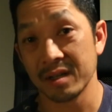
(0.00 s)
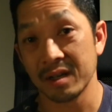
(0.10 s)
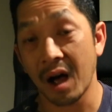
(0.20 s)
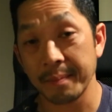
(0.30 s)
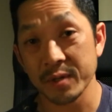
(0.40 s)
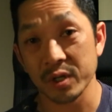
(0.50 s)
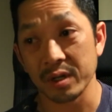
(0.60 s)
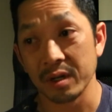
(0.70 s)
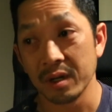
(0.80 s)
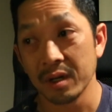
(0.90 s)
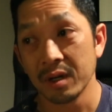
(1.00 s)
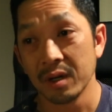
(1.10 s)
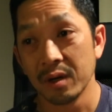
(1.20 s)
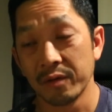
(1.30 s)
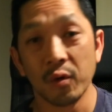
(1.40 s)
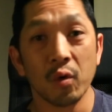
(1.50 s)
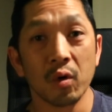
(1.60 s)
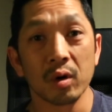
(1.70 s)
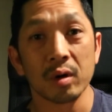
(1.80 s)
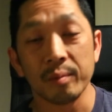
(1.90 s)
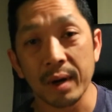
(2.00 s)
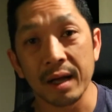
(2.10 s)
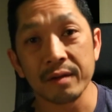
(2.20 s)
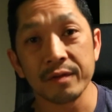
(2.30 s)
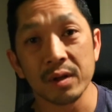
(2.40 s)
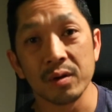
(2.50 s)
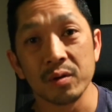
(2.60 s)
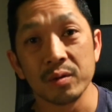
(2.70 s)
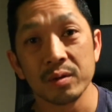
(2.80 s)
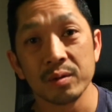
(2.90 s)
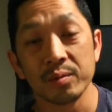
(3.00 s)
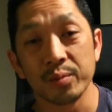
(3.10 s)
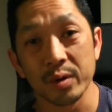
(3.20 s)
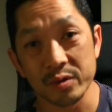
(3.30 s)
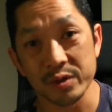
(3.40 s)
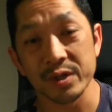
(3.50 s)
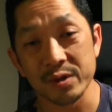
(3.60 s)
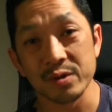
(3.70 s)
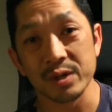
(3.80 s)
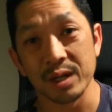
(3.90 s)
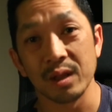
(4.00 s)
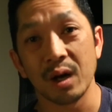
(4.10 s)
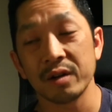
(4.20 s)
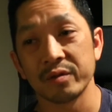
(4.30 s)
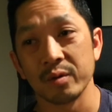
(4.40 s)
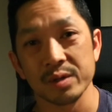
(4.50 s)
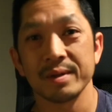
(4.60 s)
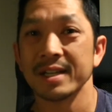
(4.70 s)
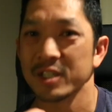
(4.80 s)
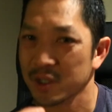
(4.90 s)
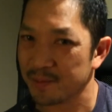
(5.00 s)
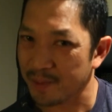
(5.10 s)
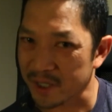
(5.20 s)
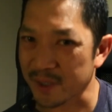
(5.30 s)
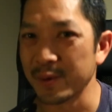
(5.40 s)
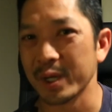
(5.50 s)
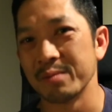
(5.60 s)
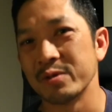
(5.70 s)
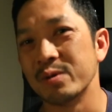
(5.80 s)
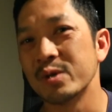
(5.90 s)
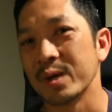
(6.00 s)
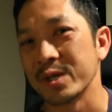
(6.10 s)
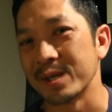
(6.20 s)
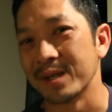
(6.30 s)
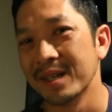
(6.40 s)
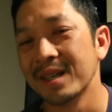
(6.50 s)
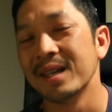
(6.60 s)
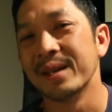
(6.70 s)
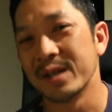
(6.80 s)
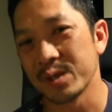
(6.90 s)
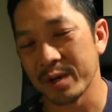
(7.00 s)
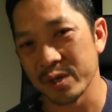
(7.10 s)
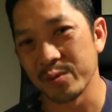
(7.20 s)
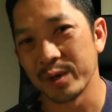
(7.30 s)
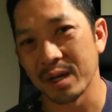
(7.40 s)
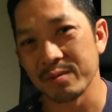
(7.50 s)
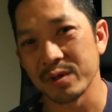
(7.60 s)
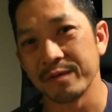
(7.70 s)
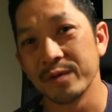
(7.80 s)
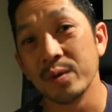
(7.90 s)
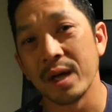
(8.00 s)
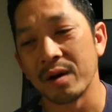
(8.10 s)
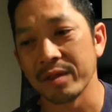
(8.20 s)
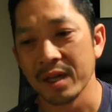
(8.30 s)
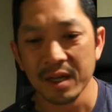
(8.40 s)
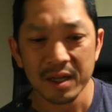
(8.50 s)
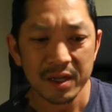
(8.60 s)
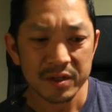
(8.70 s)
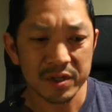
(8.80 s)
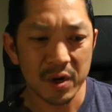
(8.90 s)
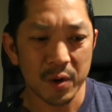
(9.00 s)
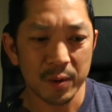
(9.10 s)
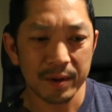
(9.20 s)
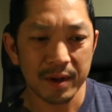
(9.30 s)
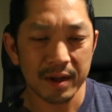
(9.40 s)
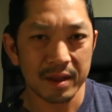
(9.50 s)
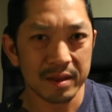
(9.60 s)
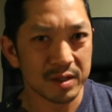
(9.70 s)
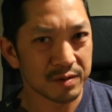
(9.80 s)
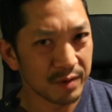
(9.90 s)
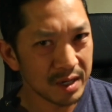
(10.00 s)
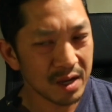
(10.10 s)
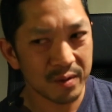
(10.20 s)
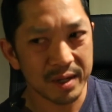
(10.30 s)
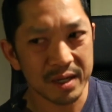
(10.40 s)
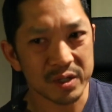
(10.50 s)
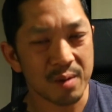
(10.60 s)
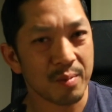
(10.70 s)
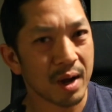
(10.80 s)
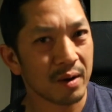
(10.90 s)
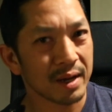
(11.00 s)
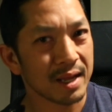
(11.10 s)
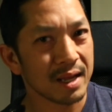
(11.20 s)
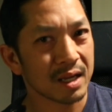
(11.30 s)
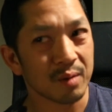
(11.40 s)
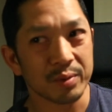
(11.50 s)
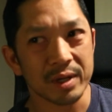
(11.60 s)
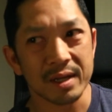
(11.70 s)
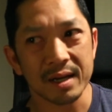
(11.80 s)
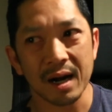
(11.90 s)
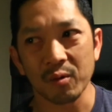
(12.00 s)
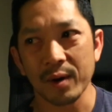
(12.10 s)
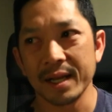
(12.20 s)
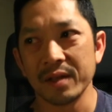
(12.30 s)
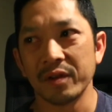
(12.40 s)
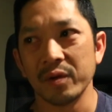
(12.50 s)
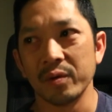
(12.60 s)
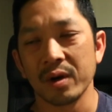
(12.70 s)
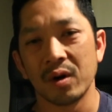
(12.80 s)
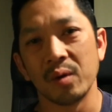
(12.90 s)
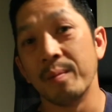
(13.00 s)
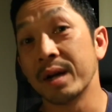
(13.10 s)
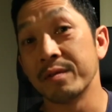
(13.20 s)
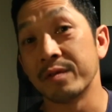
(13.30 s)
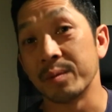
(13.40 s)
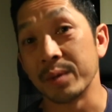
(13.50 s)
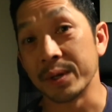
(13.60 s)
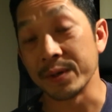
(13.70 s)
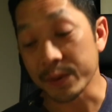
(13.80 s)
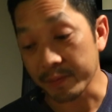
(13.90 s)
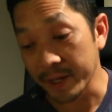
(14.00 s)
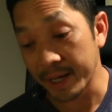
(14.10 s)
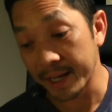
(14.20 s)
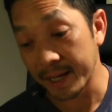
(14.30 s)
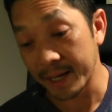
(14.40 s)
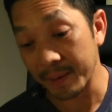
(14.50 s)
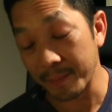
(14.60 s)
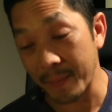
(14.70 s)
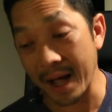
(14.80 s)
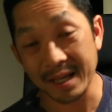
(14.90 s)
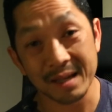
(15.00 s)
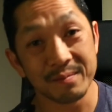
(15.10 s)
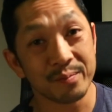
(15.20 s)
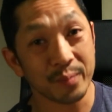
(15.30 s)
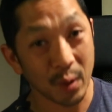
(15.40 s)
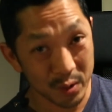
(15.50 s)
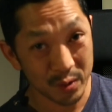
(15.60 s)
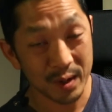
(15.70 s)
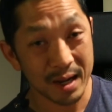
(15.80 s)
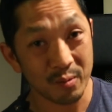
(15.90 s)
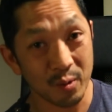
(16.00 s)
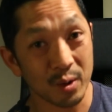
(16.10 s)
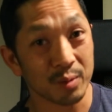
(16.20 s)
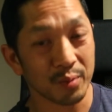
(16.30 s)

option for my fellow brothers and sisters in law enforcement, especially when it comes to nutrition and especially when it comes to food health. So this video is about a company that I ran into called Megafit Meals. My partner at work,